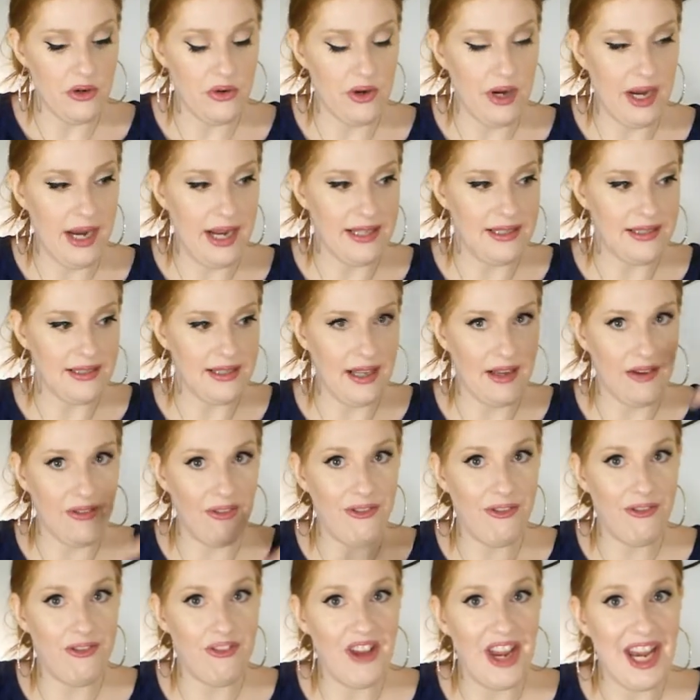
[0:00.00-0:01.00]
it's like
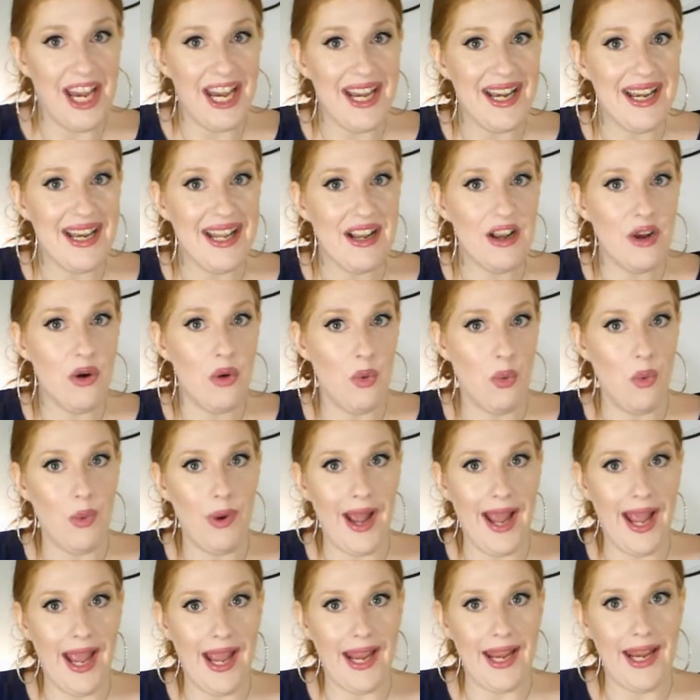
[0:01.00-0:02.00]
fading
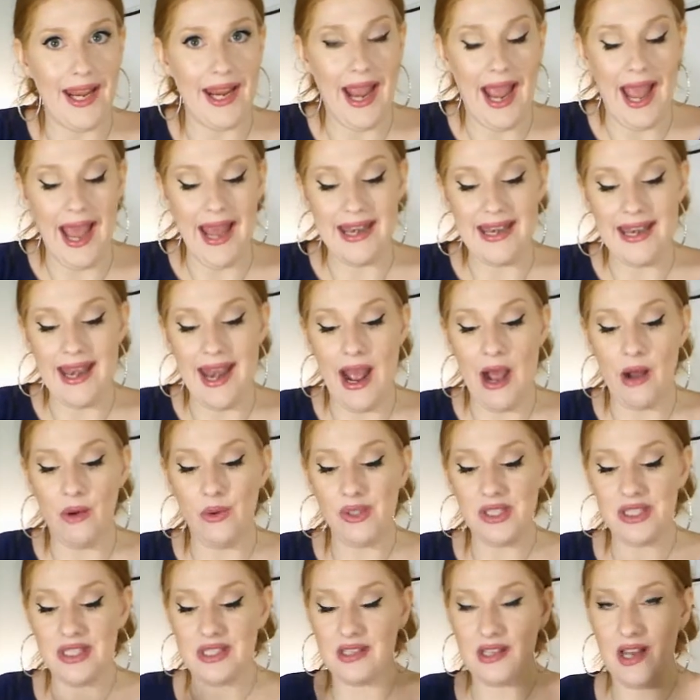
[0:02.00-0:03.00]
away, and now
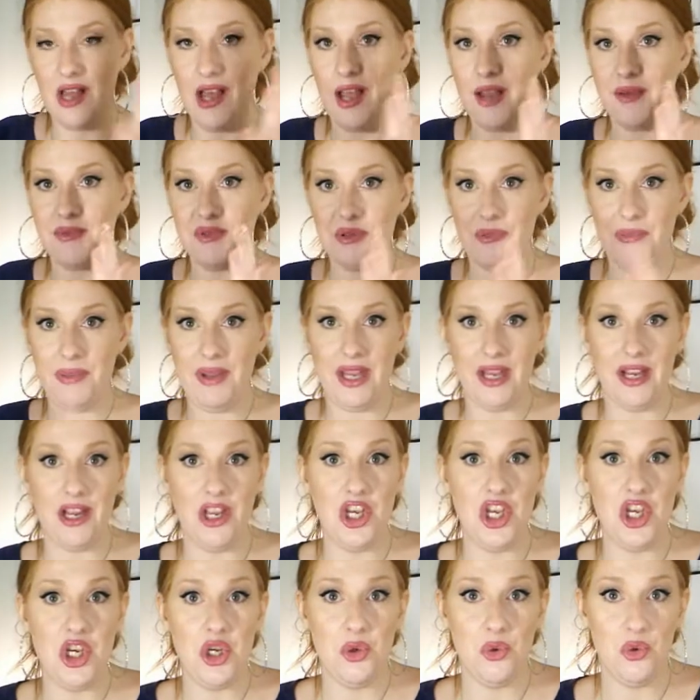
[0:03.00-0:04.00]
it's time to pick a
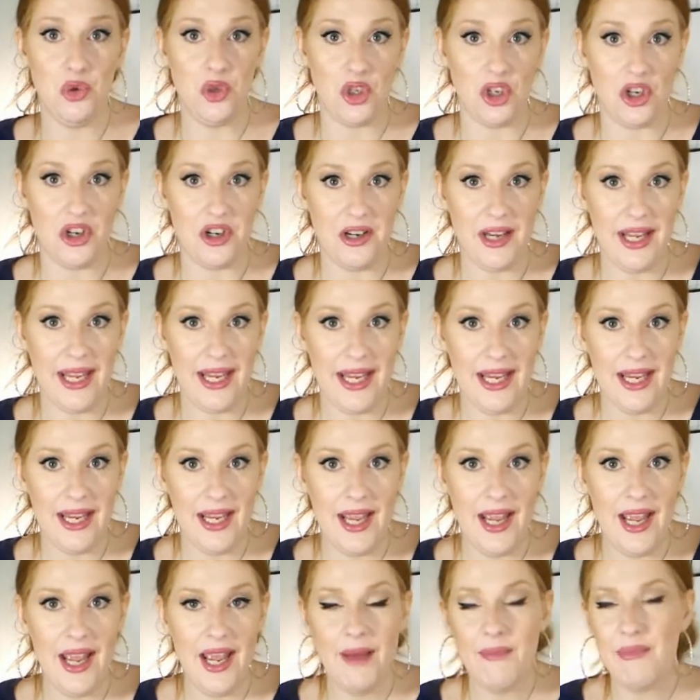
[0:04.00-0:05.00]
new journey.
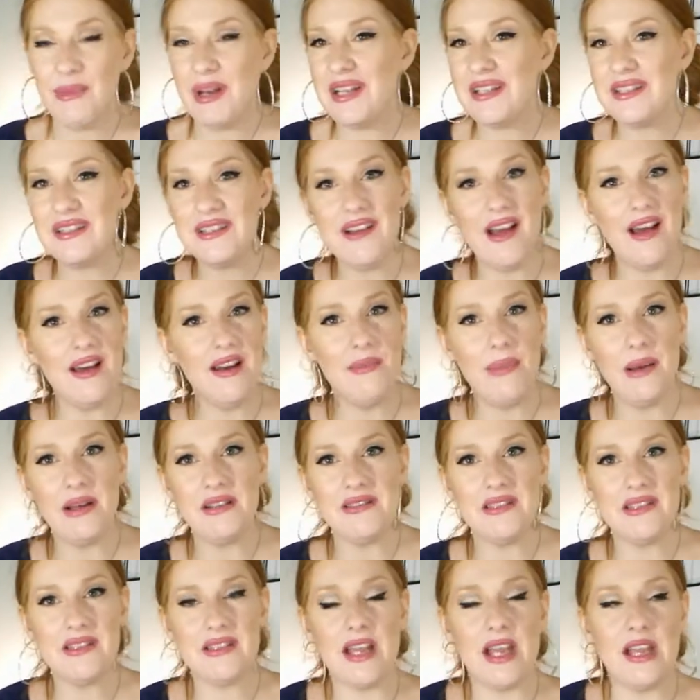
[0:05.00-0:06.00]
But it's not
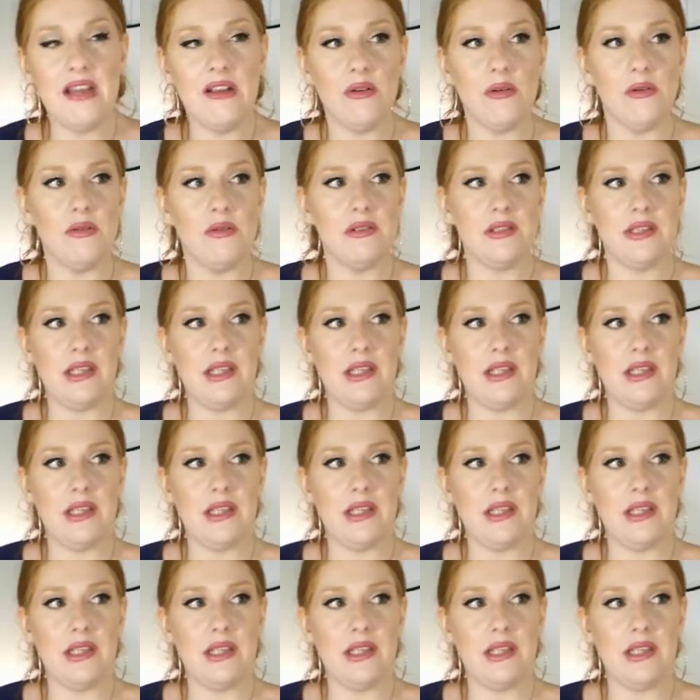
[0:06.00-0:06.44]
about cycles.